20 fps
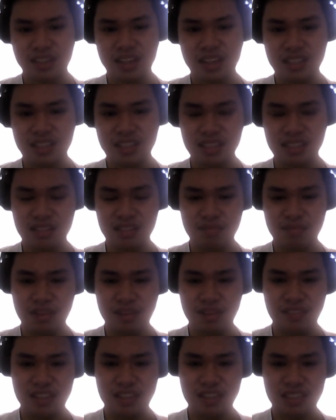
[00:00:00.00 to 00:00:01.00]
In Cisco
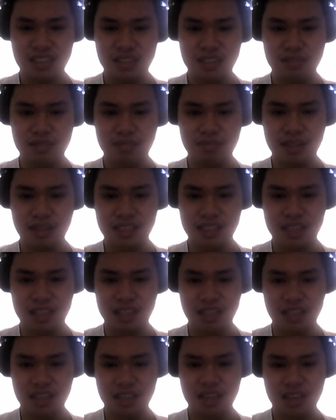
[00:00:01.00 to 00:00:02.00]
PBSD plus
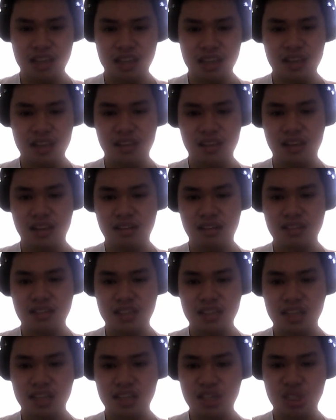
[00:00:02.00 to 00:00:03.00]
sign,
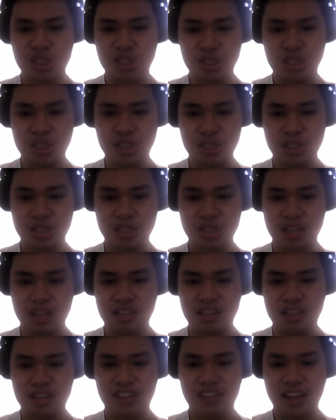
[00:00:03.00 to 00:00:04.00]

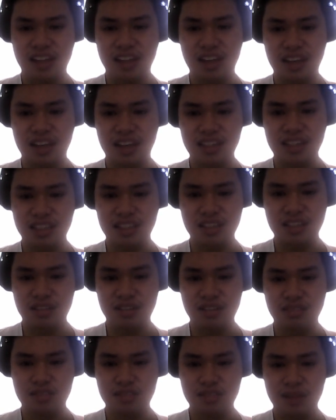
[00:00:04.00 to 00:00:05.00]
VLAN has its
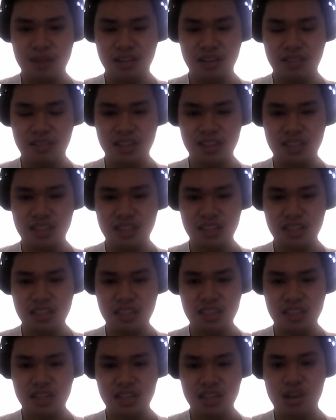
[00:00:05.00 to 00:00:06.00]
own spanning tree
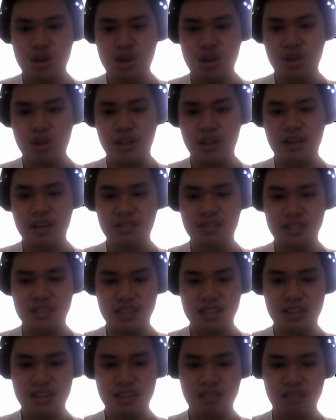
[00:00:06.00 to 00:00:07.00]
instance. There's a
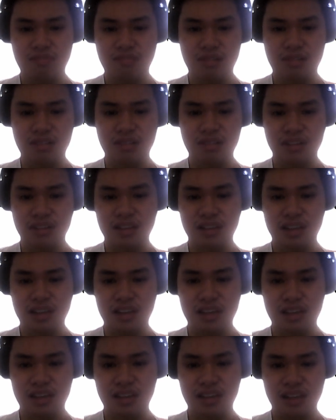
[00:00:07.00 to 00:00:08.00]
single port
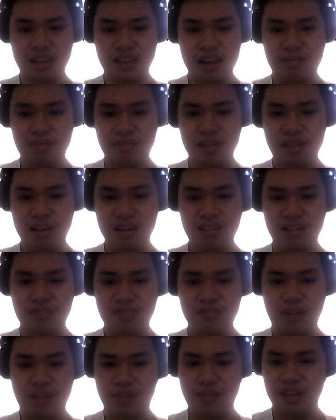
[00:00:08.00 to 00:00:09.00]
can block
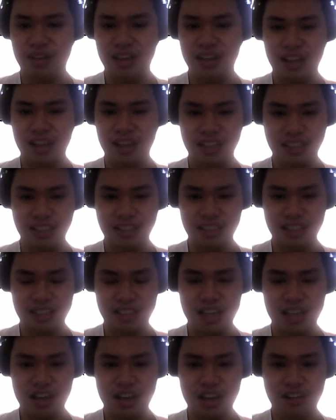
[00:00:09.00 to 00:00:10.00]
for its
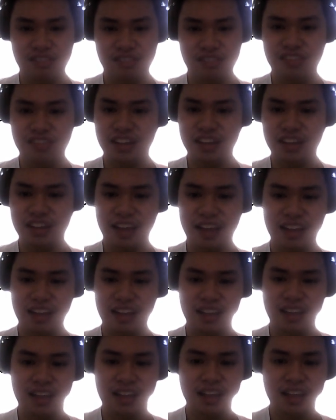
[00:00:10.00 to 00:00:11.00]
single
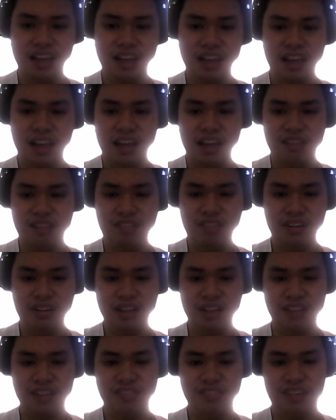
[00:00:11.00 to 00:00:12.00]
VLAN and
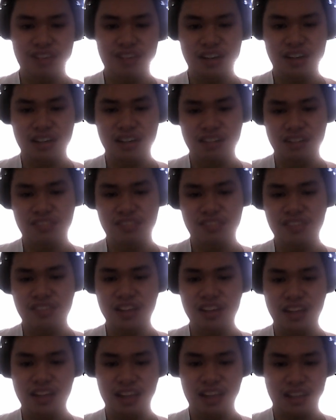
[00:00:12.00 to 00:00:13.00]
forwarding for another
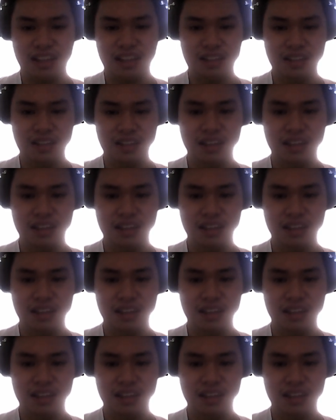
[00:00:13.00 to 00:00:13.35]
VLAN.